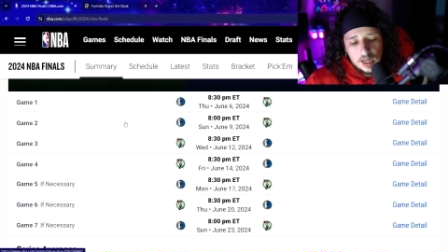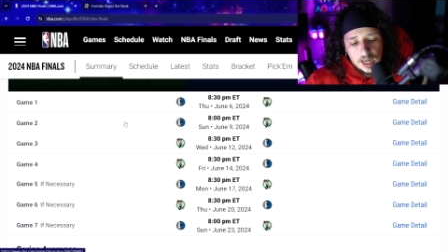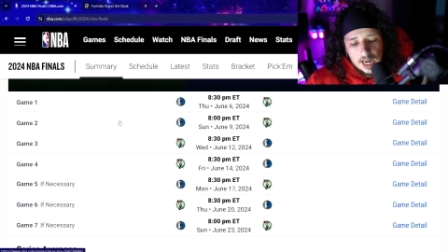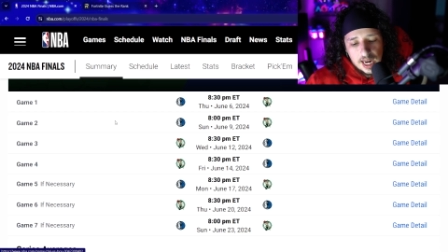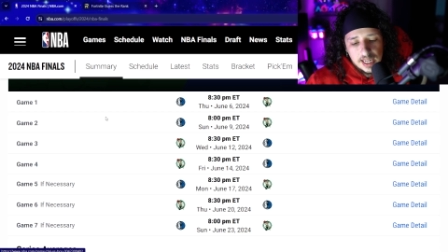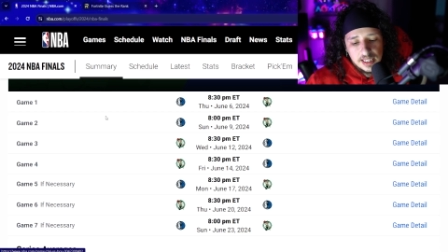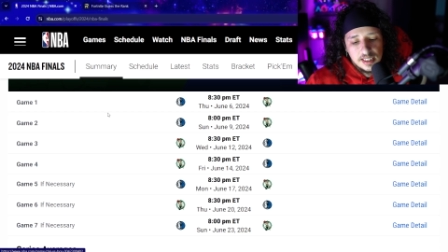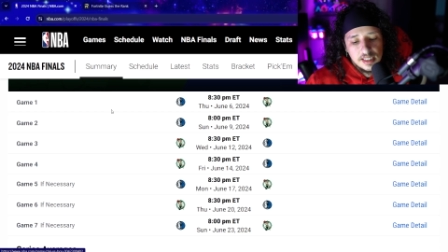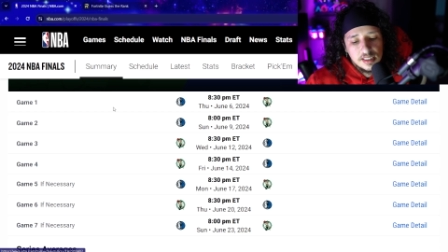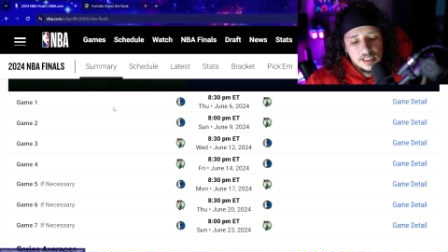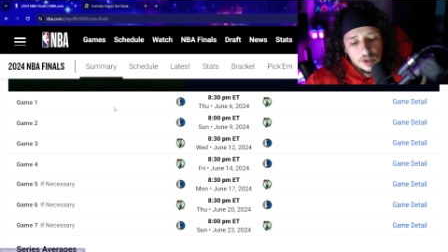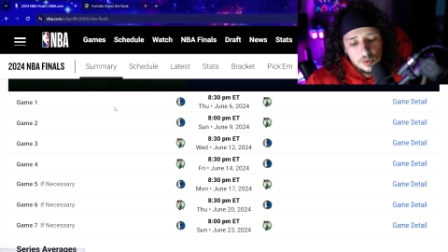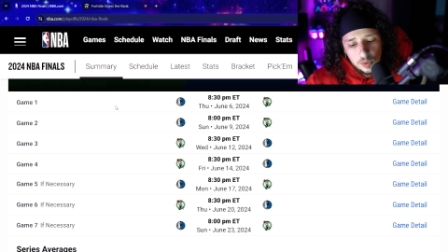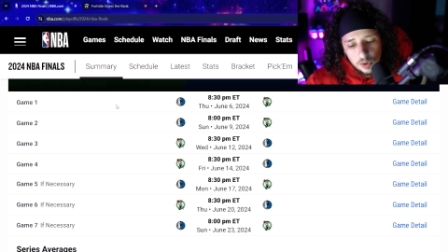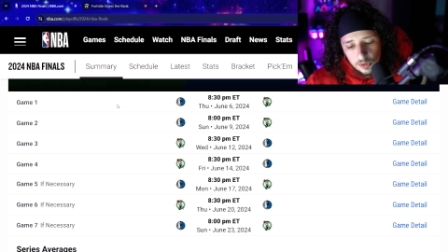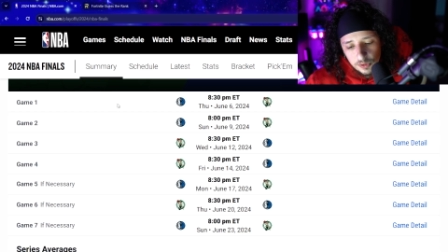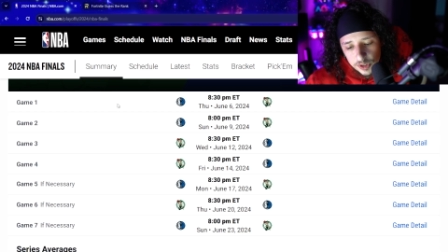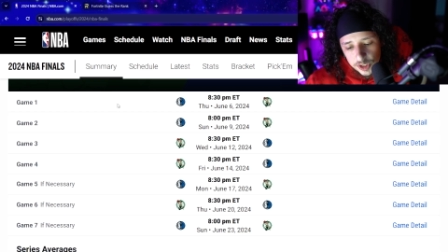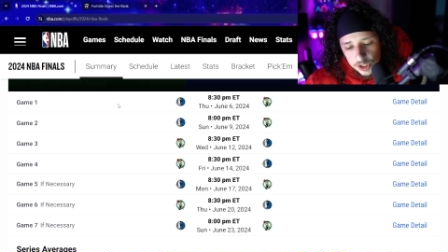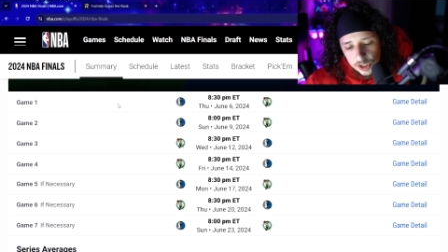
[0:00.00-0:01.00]
I think they
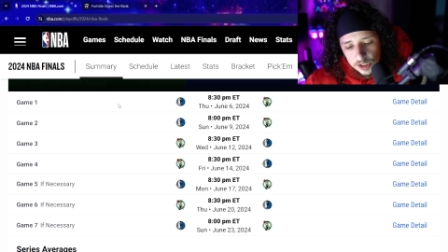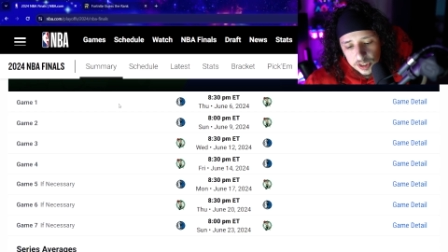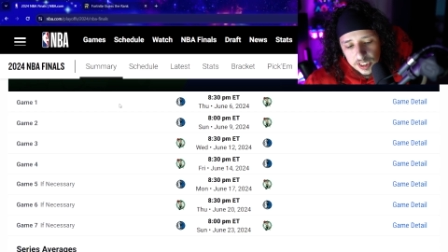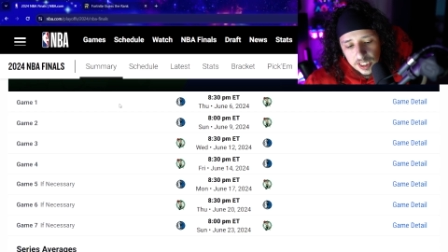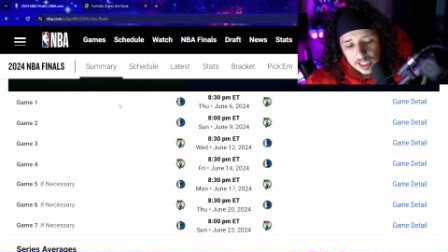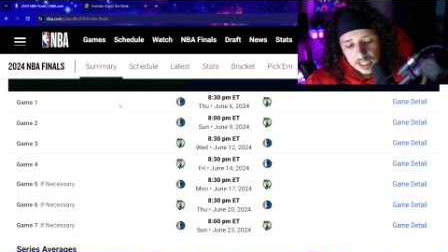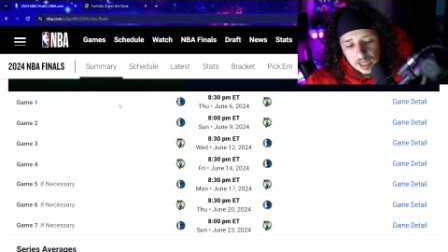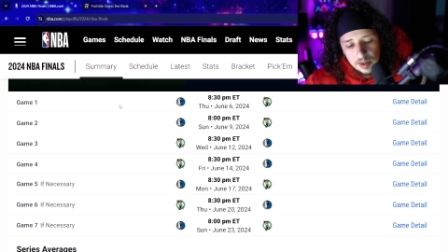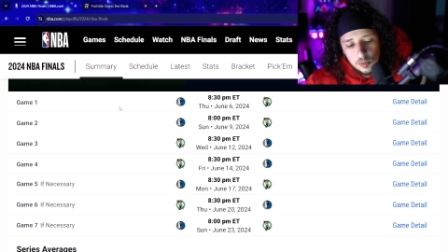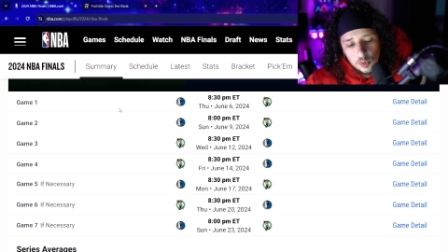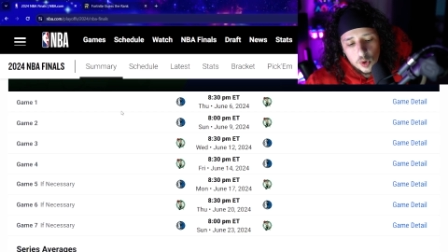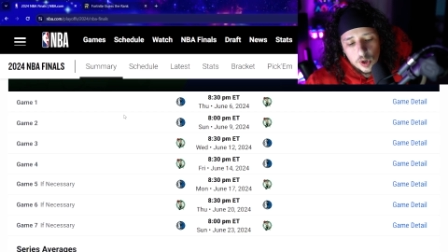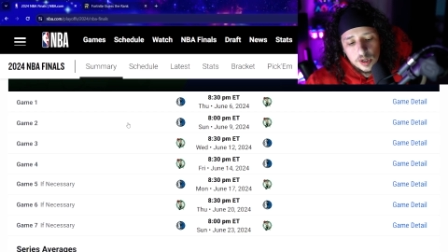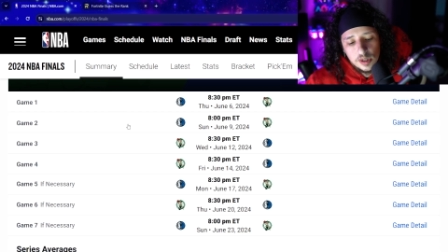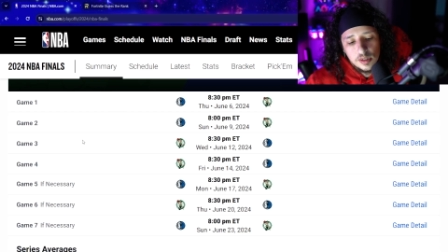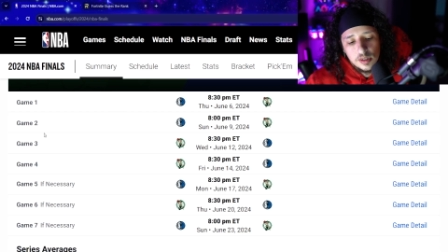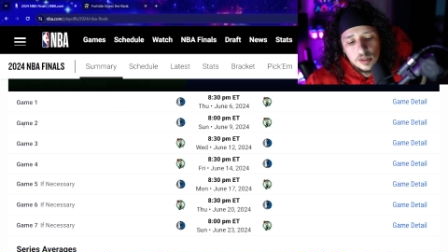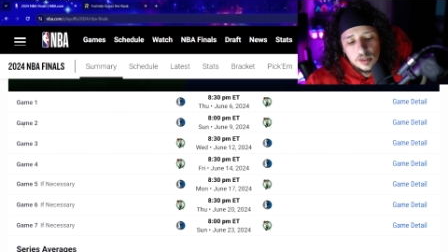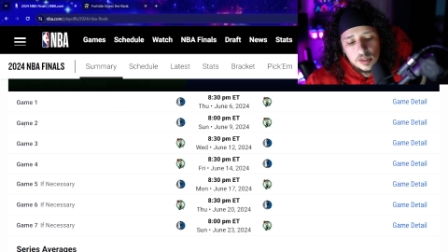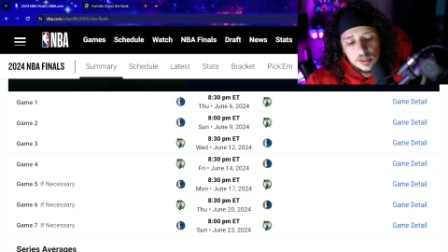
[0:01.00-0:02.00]
will for sure take game one.